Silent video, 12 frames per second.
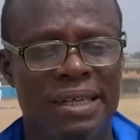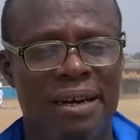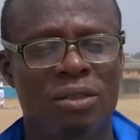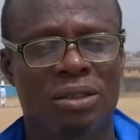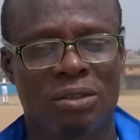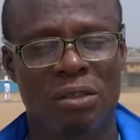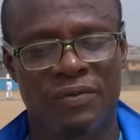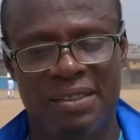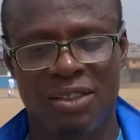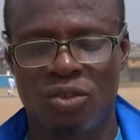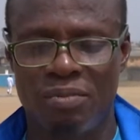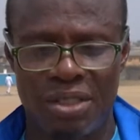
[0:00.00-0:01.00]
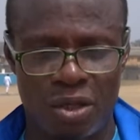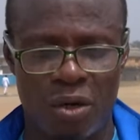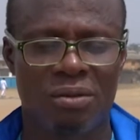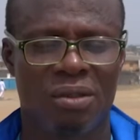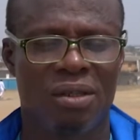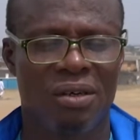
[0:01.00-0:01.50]
There are lots of things to be
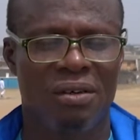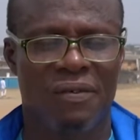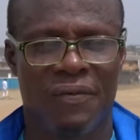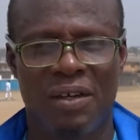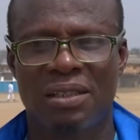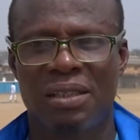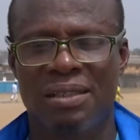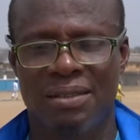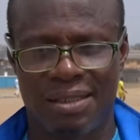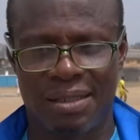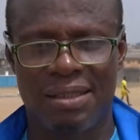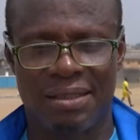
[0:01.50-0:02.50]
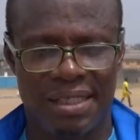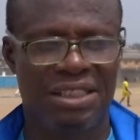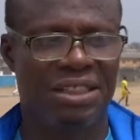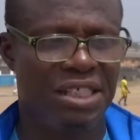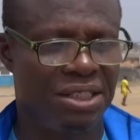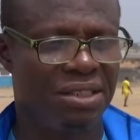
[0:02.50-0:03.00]
done. Firstly, this is a
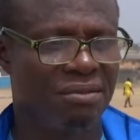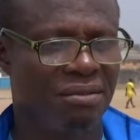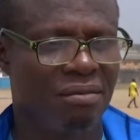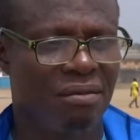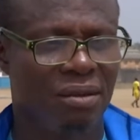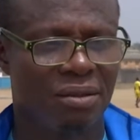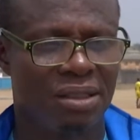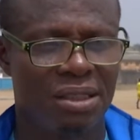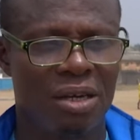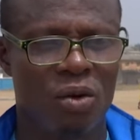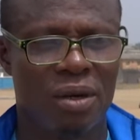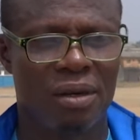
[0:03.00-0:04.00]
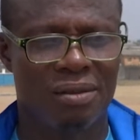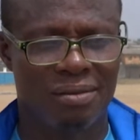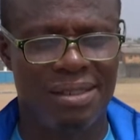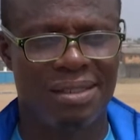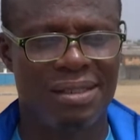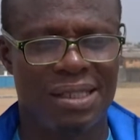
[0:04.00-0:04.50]
stage it's like, okay,
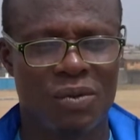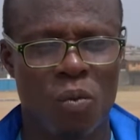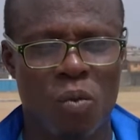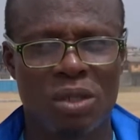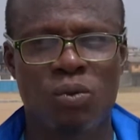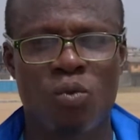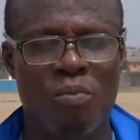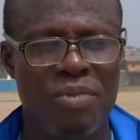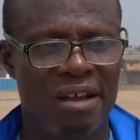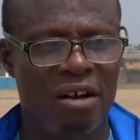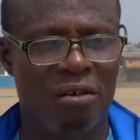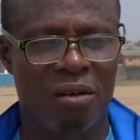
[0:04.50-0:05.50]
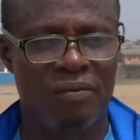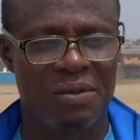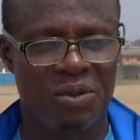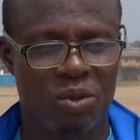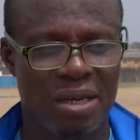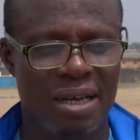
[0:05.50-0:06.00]
this is what will bring all of
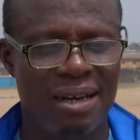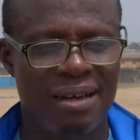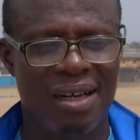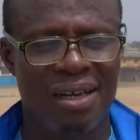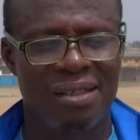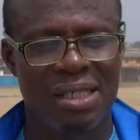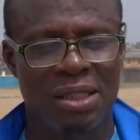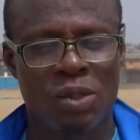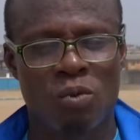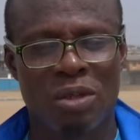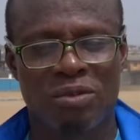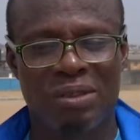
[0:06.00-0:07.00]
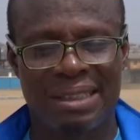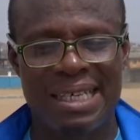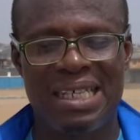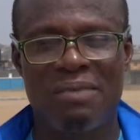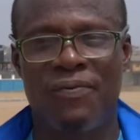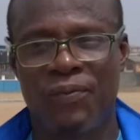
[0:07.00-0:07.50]
them together. This is what will
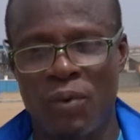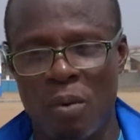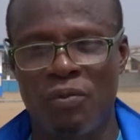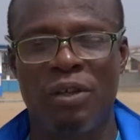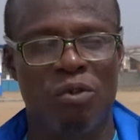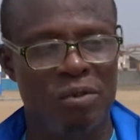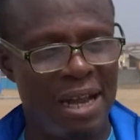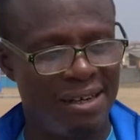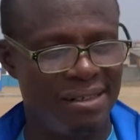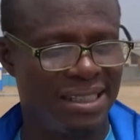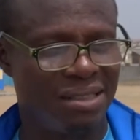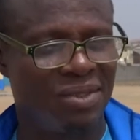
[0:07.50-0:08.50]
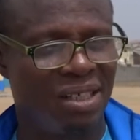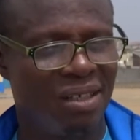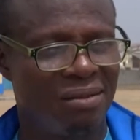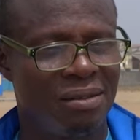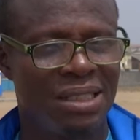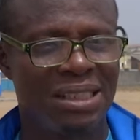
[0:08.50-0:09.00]
take them from the Luganism.
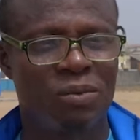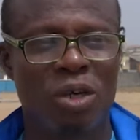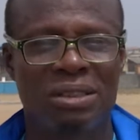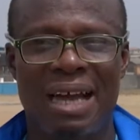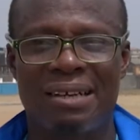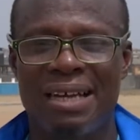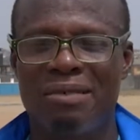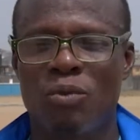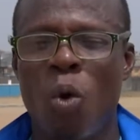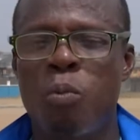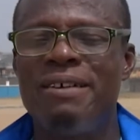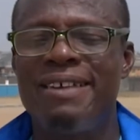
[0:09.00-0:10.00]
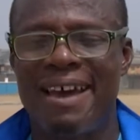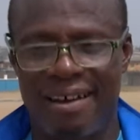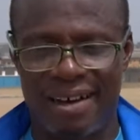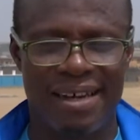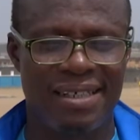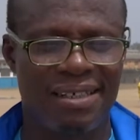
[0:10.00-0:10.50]
This is what can open their
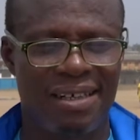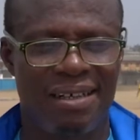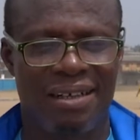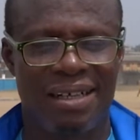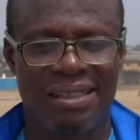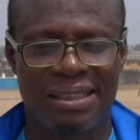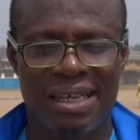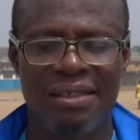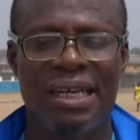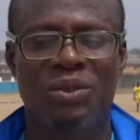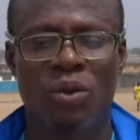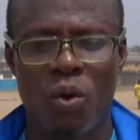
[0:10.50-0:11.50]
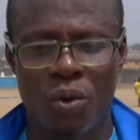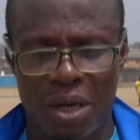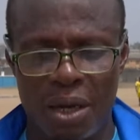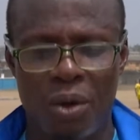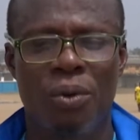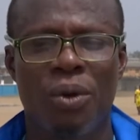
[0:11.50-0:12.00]
eyes and tell them,
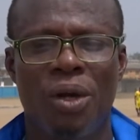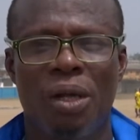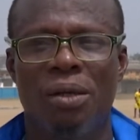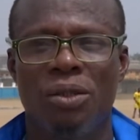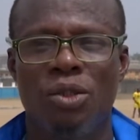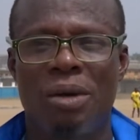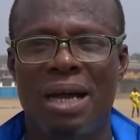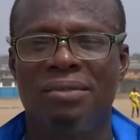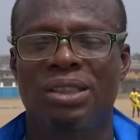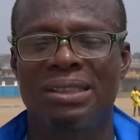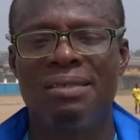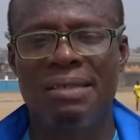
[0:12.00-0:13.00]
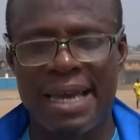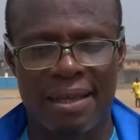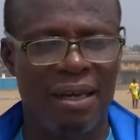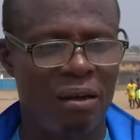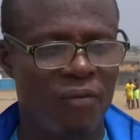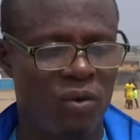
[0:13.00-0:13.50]
okay, you can still
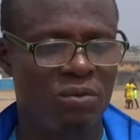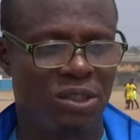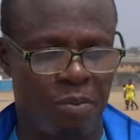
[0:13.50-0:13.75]
gain a lot from